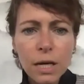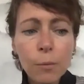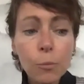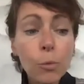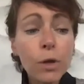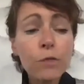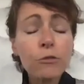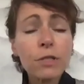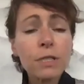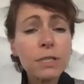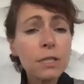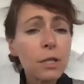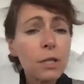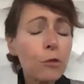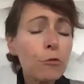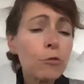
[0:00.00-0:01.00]
whether it's
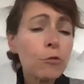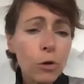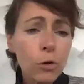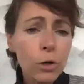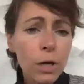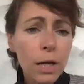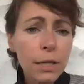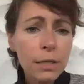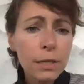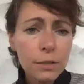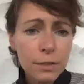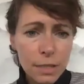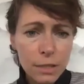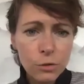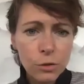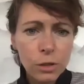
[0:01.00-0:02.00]
done through online,
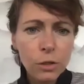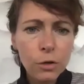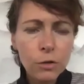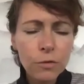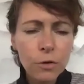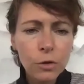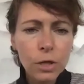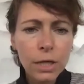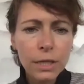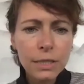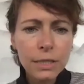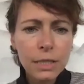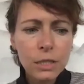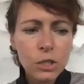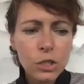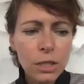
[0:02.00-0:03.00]
because they're doing a lot of online
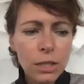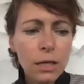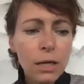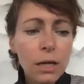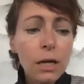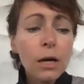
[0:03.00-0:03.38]
teaching,